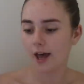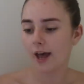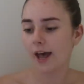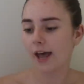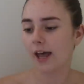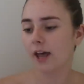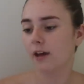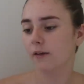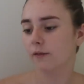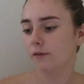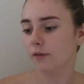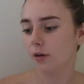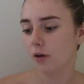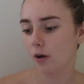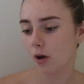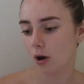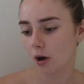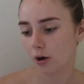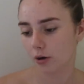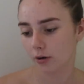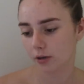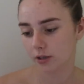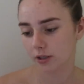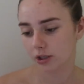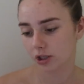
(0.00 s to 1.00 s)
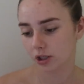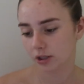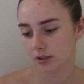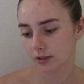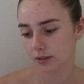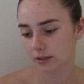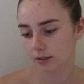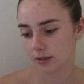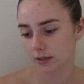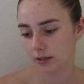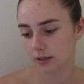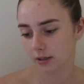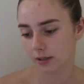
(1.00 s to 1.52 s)
I have the
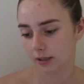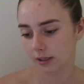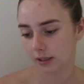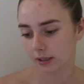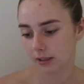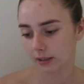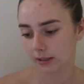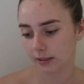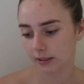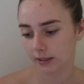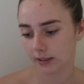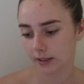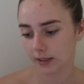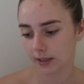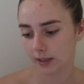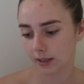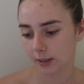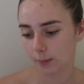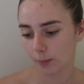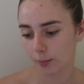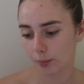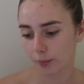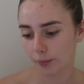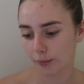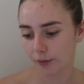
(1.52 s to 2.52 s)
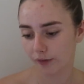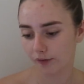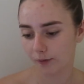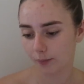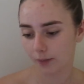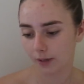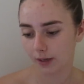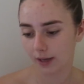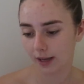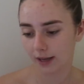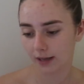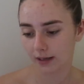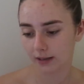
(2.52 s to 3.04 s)
Origin Clear
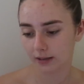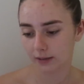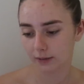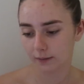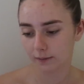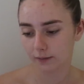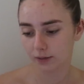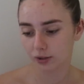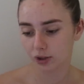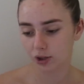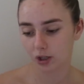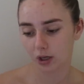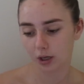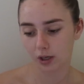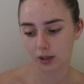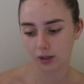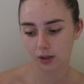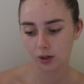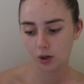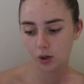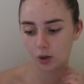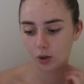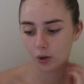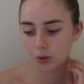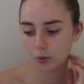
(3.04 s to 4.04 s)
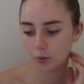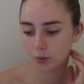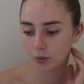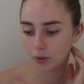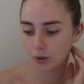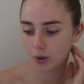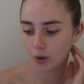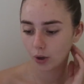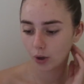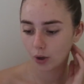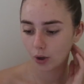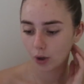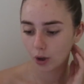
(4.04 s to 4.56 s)
Improvement Active Charcoal
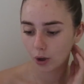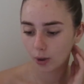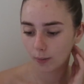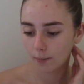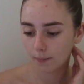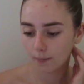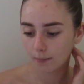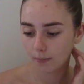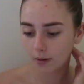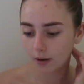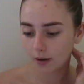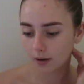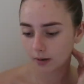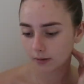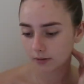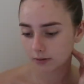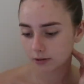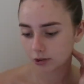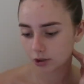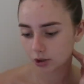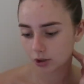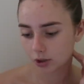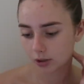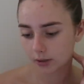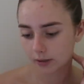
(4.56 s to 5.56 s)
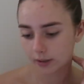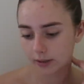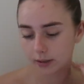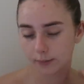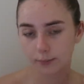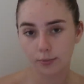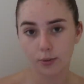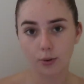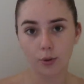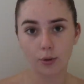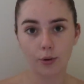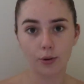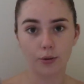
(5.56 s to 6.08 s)
Mask to Clear
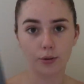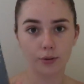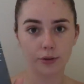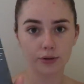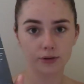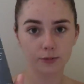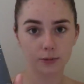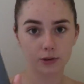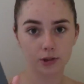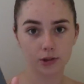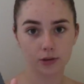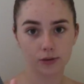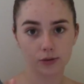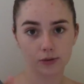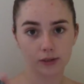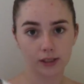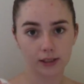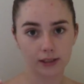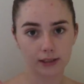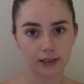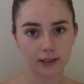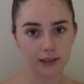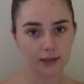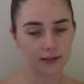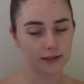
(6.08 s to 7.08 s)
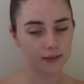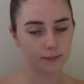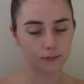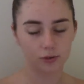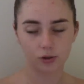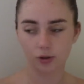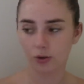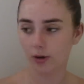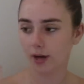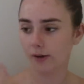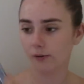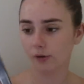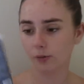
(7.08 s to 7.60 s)
Pores, which looks like this. I'm
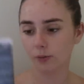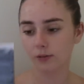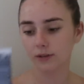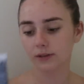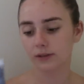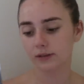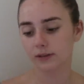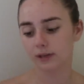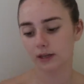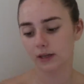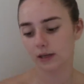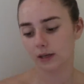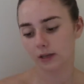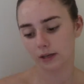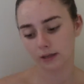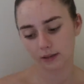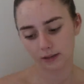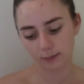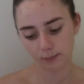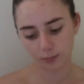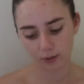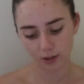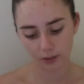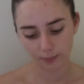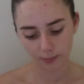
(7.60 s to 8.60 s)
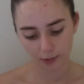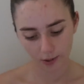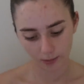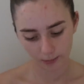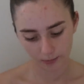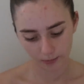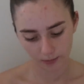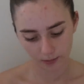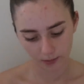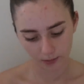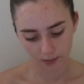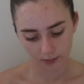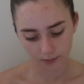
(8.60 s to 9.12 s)
sure everyone's seen it. It's pretty
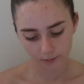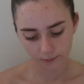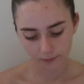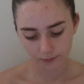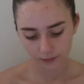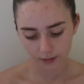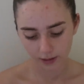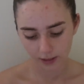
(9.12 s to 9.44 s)
popular.